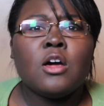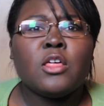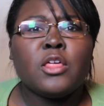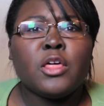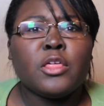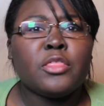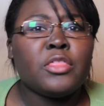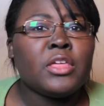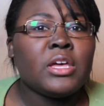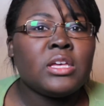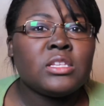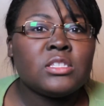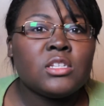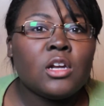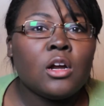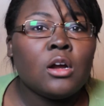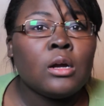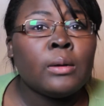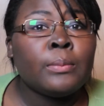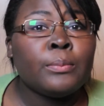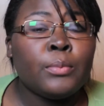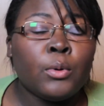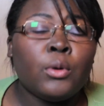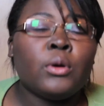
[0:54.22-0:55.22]
The things that
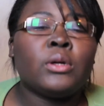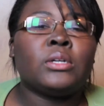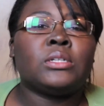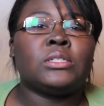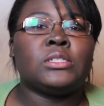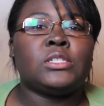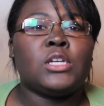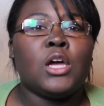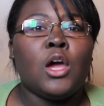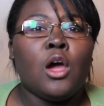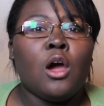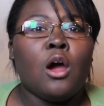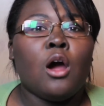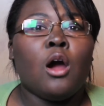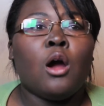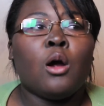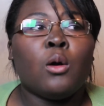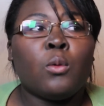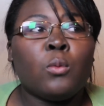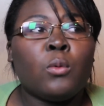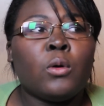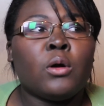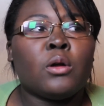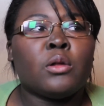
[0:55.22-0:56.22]
are important
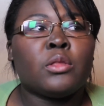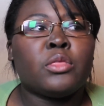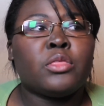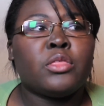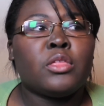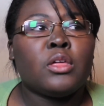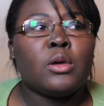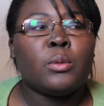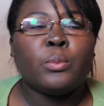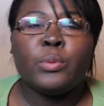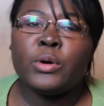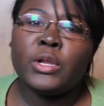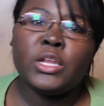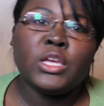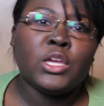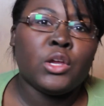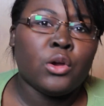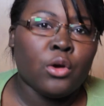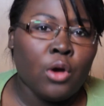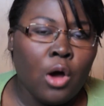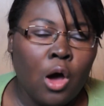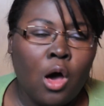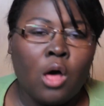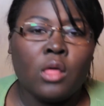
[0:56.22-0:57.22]
are worth putting
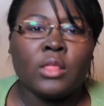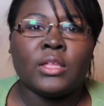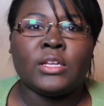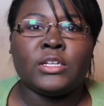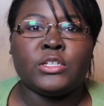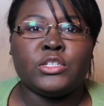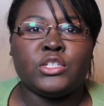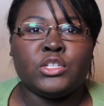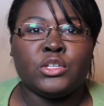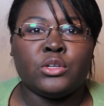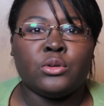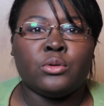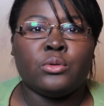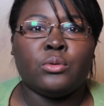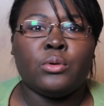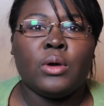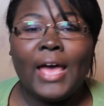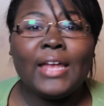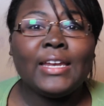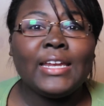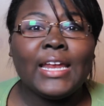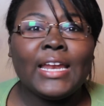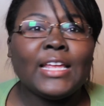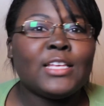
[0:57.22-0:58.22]
your all into
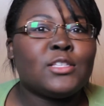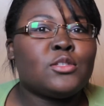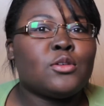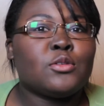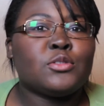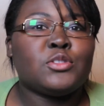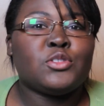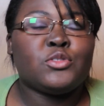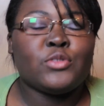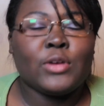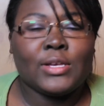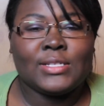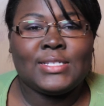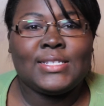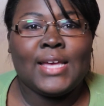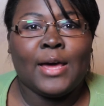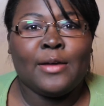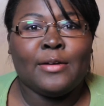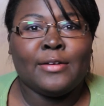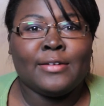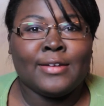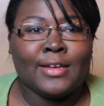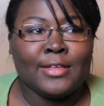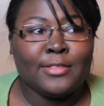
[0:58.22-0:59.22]
and getting so stressed
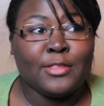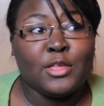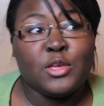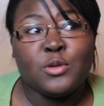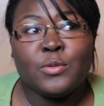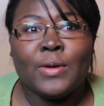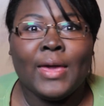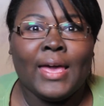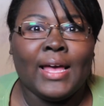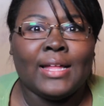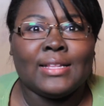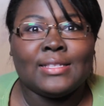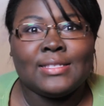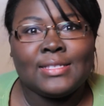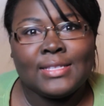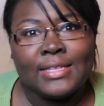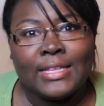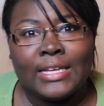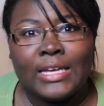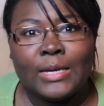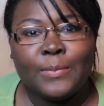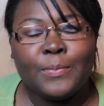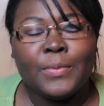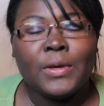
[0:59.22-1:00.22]
out at night that you can't
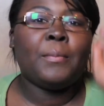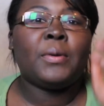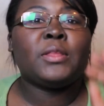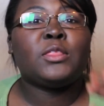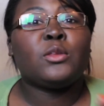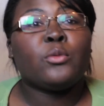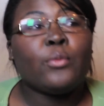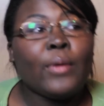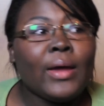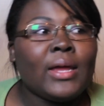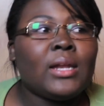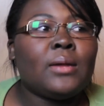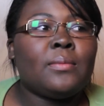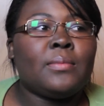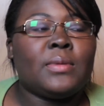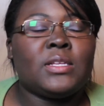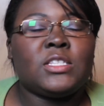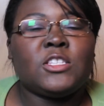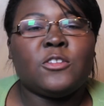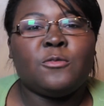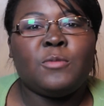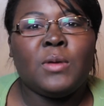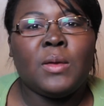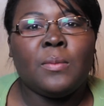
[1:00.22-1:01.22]
sleep. But the
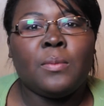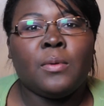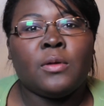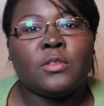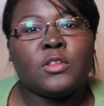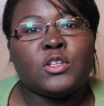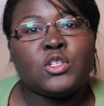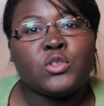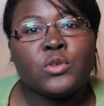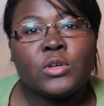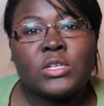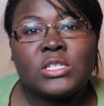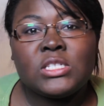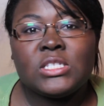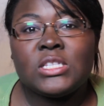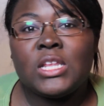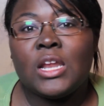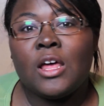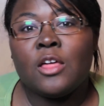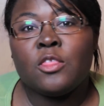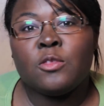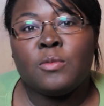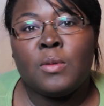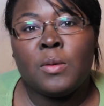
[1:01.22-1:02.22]
randomness of people, the choices
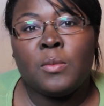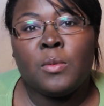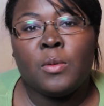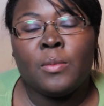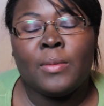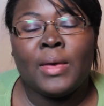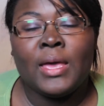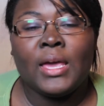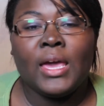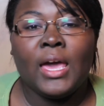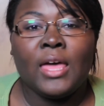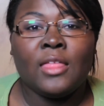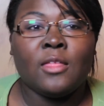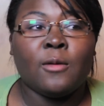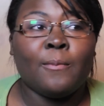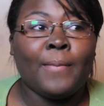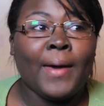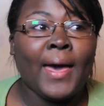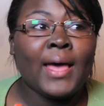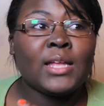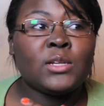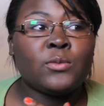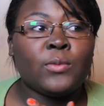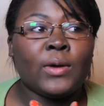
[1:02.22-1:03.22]
that other people make, and the
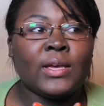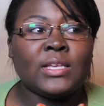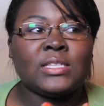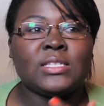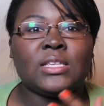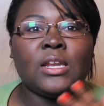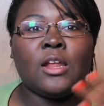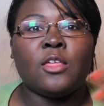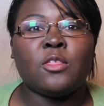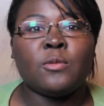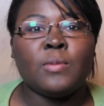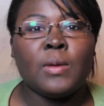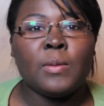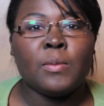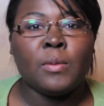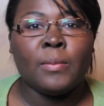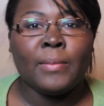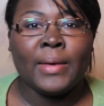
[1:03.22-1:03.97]
bad ways that other people